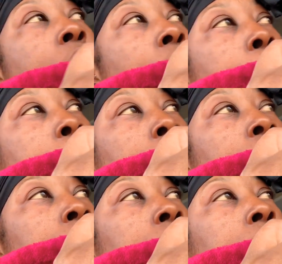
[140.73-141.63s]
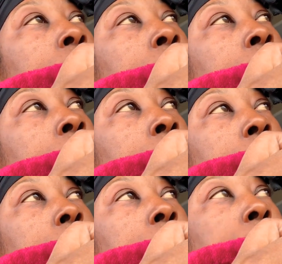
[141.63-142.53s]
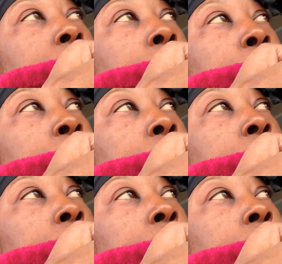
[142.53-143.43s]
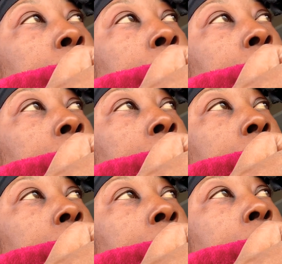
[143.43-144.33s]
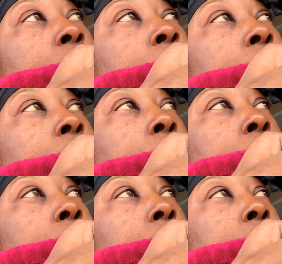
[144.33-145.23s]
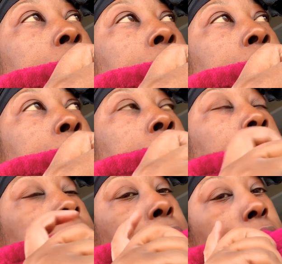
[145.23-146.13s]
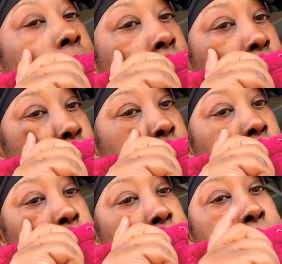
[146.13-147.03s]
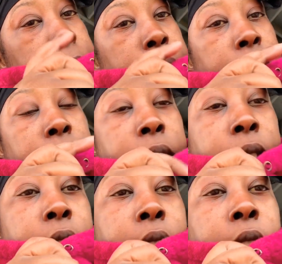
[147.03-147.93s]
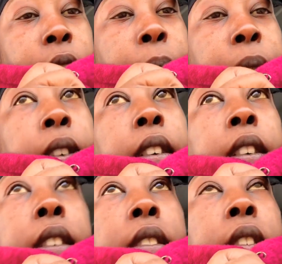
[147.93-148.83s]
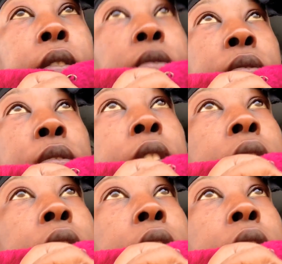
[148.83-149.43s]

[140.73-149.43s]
I'll probably take right before Christmas. Nah, I think I'm gonna take like next week. But yeah, it's cold.